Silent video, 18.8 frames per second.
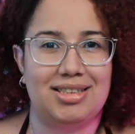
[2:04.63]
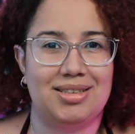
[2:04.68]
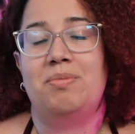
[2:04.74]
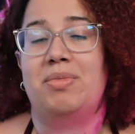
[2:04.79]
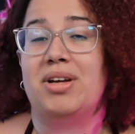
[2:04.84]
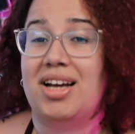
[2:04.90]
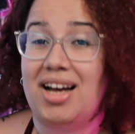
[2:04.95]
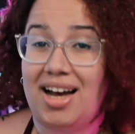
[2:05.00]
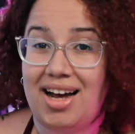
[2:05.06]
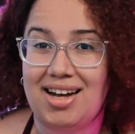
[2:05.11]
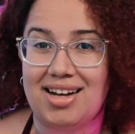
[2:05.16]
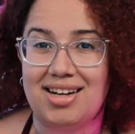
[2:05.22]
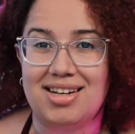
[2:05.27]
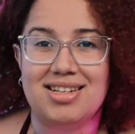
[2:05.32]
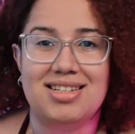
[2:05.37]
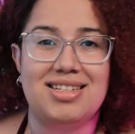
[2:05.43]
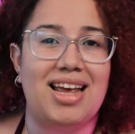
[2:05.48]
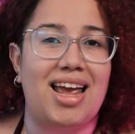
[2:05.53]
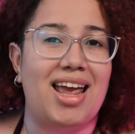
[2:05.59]

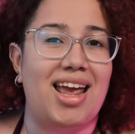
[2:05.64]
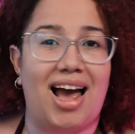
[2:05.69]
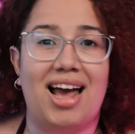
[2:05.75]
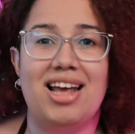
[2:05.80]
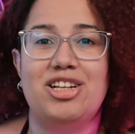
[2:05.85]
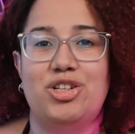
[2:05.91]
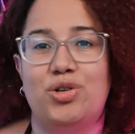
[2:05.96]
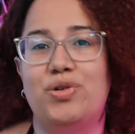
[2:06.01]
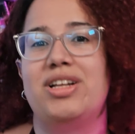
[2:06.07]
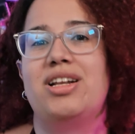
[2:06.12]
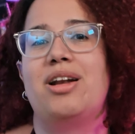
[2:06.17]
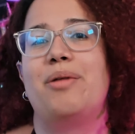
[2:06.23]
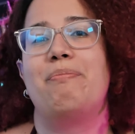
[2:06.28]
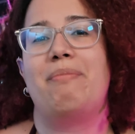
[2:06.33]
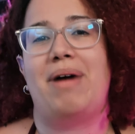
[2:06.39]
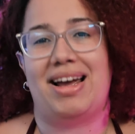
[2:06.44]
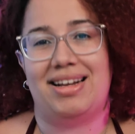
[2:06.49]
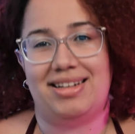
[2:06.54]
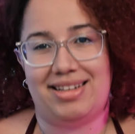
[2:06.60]
Because AI treated
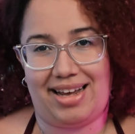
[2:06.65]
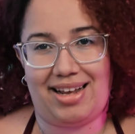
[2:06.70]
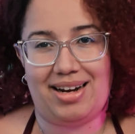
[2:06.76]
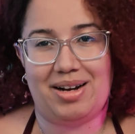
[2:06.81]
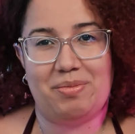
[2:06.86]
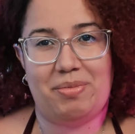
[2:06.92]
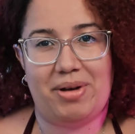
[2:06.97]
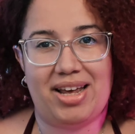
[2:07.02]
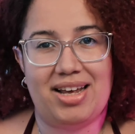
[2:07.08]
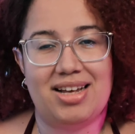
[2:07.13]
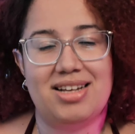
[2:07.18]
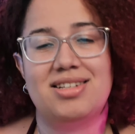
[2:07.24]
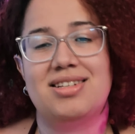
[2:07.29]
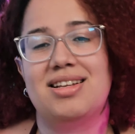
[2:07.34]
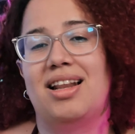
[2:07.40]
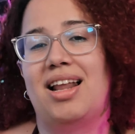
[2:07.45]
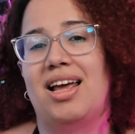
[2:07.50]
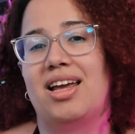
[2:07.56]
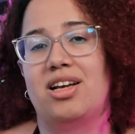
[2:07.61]
my database
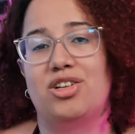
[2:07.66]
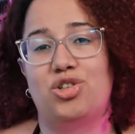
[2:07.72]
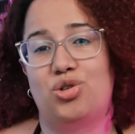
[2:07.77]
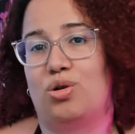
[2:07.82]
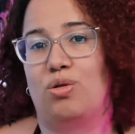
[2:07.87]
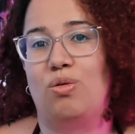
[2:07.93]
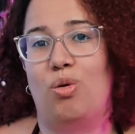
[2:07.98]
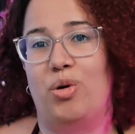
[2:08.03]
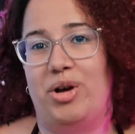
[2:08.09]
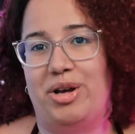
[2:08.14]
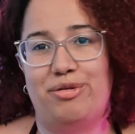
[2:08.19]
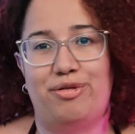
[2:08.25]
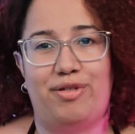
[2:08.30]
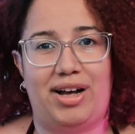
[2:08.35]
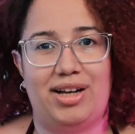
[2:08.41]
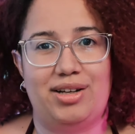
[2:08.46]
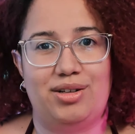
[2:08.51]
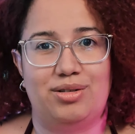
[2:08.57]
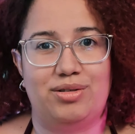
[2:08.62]
like a throwaway
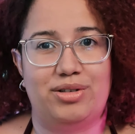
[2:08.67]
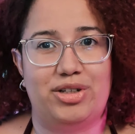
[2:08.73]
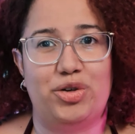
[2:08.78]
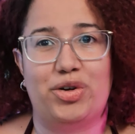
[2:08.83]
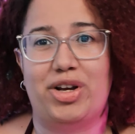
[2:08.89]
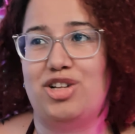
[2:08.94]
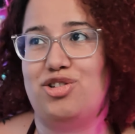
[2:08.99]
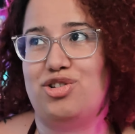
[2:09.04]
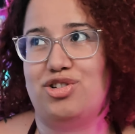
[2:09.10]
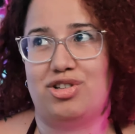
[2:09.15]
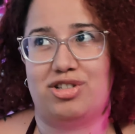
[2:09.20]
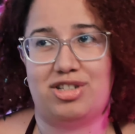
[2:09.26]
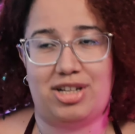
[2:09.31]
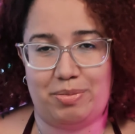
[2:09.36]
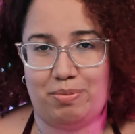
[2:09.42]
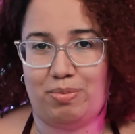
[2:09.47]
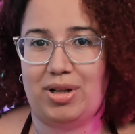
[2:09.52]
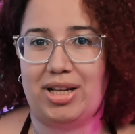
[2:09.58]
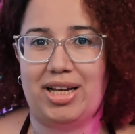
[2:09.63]
file. You can just
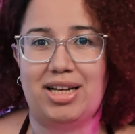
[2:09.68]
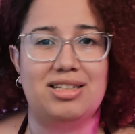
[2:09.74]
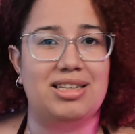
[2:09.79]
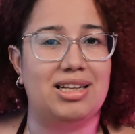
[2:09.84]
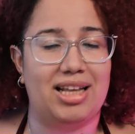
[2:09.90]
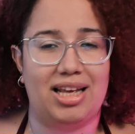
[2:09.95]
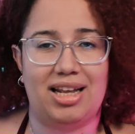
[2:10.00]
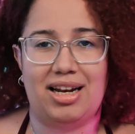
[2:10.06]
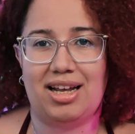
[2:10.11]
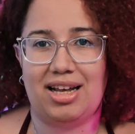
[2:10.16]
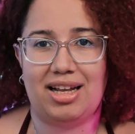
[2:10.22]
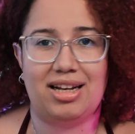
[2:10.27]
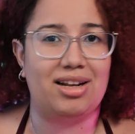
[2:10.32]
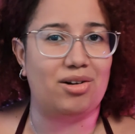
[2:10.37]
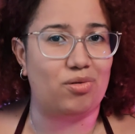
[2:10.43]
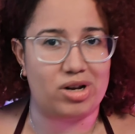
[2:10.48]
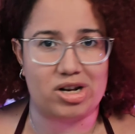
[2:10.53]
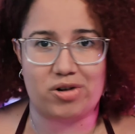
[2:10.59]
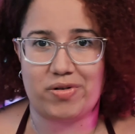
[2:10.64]
simply delete it
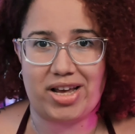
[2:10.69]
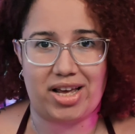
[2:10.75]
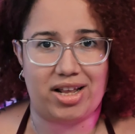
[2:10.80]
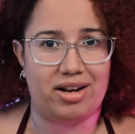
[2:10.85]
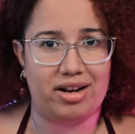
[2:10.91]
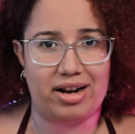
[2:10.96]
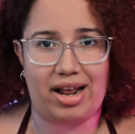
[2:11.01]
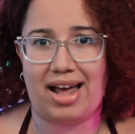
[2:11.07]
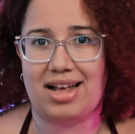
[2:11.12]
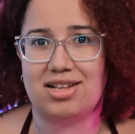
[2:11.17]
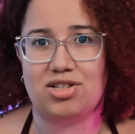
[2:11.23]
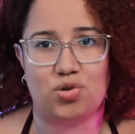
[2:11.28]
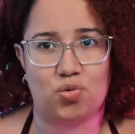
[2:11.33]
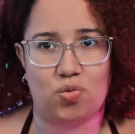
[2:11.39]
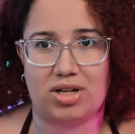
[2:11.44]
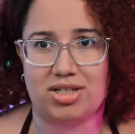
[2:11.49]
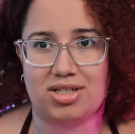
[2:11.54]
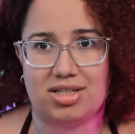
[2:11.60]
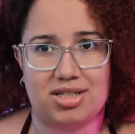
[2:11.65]
and recreate it as you
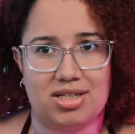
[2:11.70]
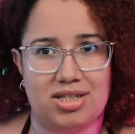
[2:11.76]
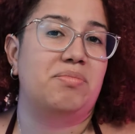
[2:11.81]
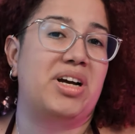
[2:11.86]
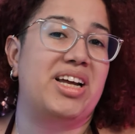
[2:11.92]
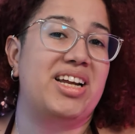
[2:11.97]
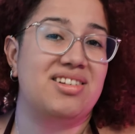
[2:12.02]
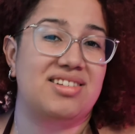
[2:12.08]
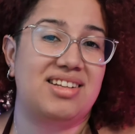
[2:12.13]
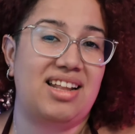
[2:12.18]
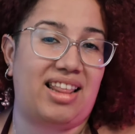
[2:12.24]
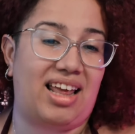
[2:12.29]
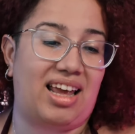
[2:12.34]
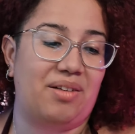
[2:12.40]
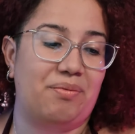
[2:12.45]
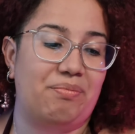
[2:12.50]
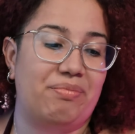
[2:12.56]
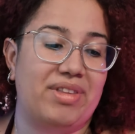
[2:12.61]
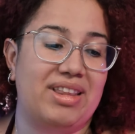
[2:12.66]
want. But here's the thing.